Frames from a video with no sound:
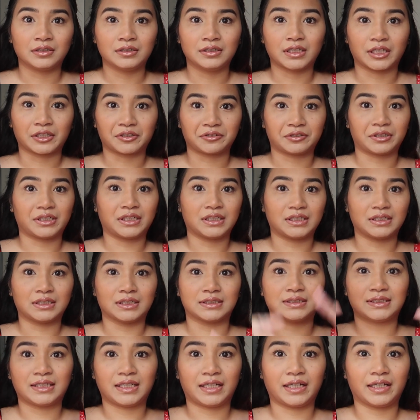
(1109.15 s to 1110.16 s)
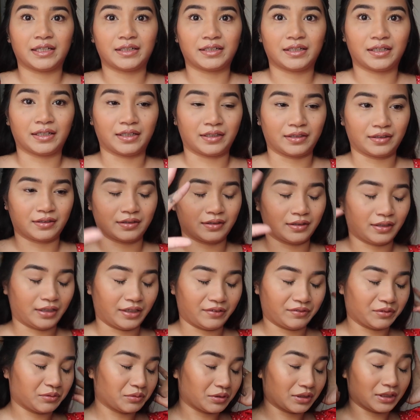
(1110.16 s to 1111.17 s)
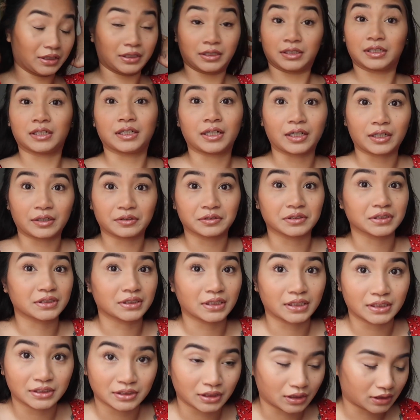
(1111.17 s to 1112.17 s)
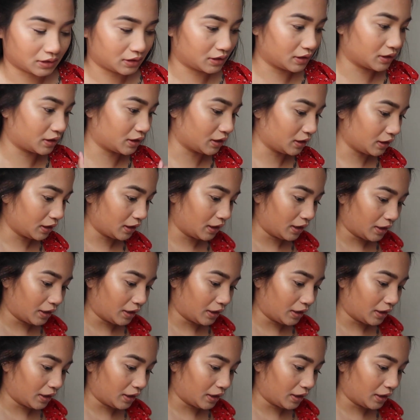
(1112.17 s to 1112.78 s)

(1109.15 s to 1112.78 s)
decorating the tent and everywhere, and I was exhausted.